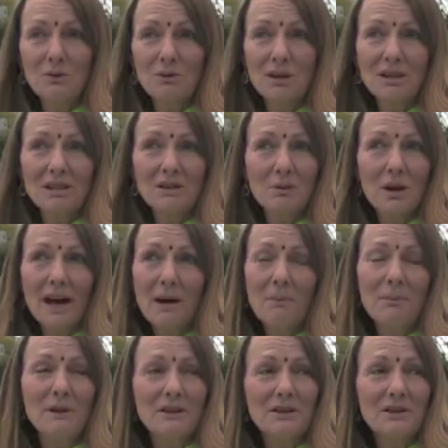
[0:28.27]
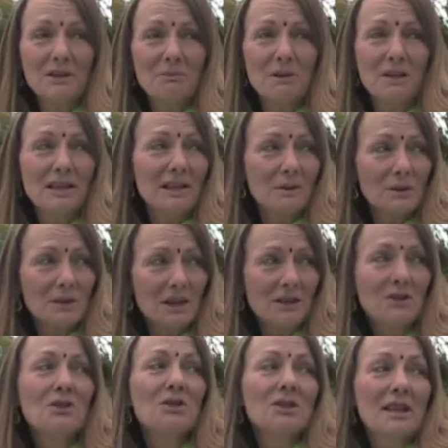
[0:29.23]
Things were happening to me. I was
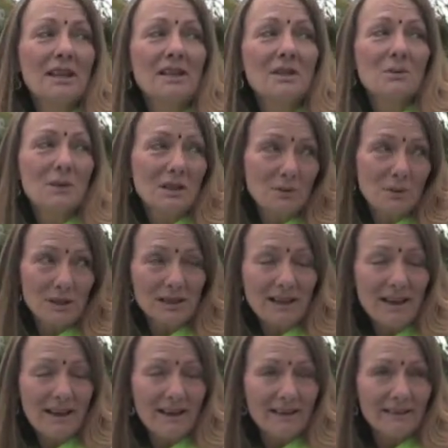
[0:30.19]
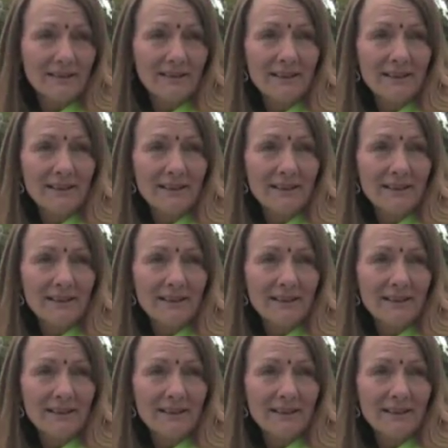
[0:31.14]
understanding what he was saying.